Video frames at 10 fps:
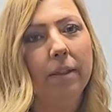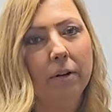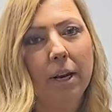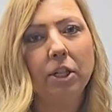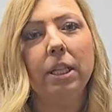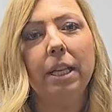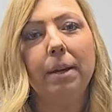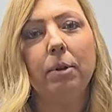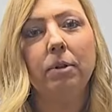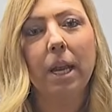They're actually
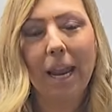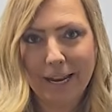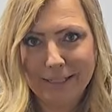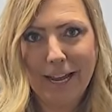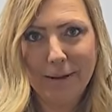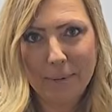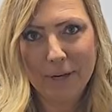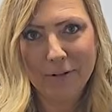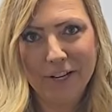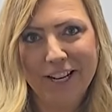labeled
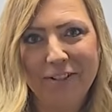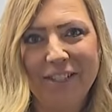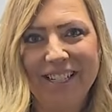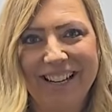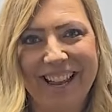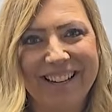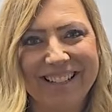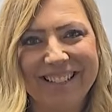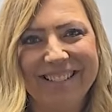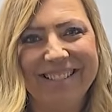anti-metal NFC tags.